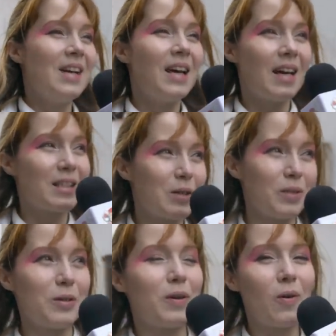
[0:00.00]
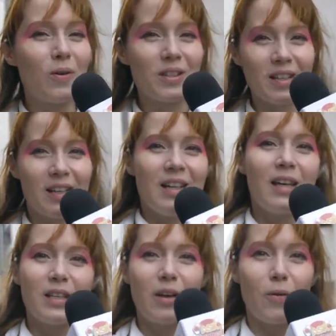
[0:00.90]
and asks you what you want to order,
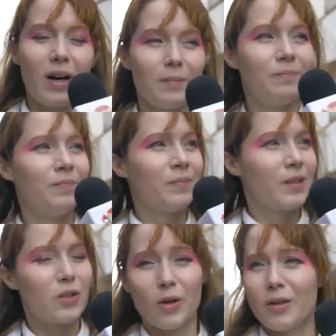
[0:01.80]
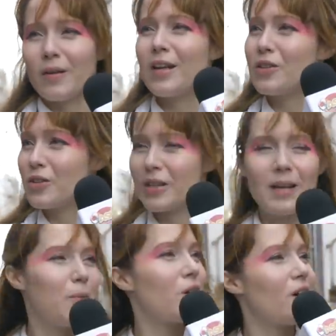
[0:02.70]
you go, what? Turn around to
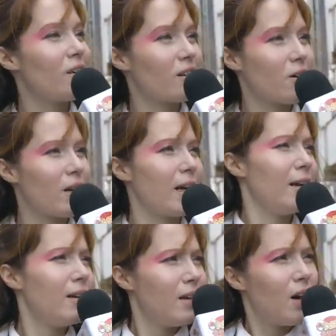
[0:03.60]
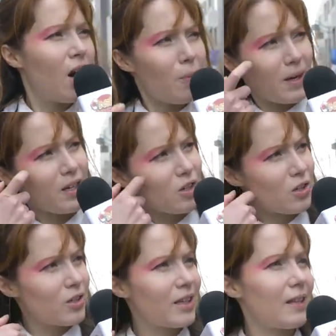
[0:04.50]
him or her and go like, oh, why don't you
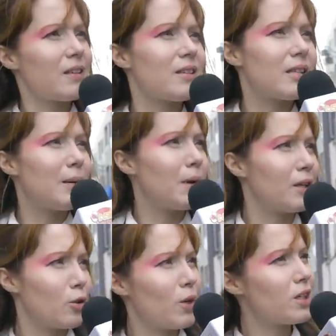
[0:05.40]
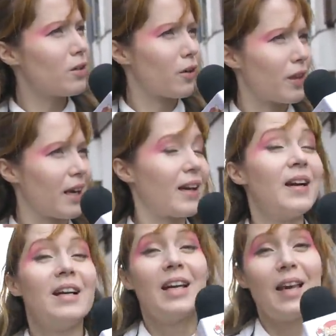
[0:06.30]
just get the C menu? What do you think?
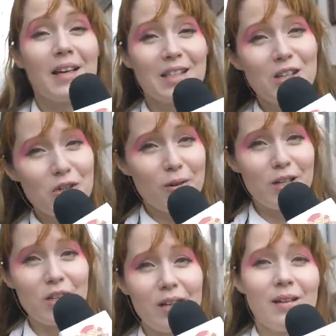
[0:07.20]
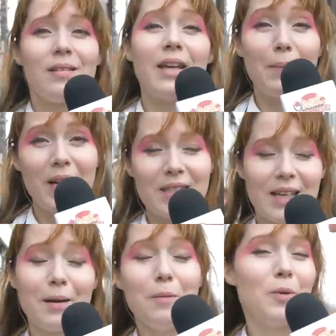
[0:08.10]
In that situation, they might
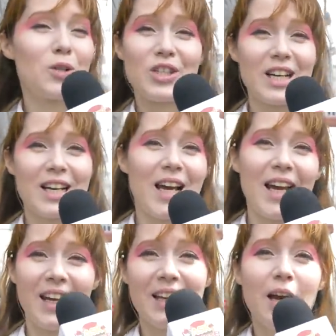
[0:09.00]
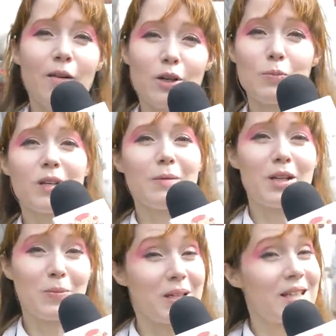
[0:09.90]
say, mou shiranai, which pretty
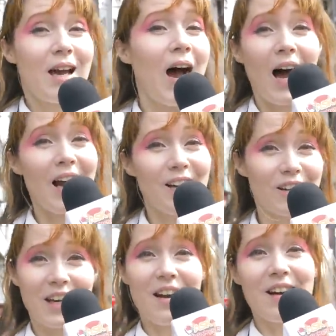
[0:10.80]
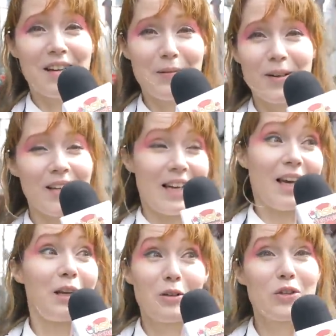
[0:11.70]
much means, I don't care anymore,
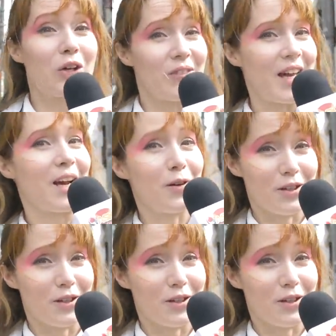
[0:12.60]
like, you sort that out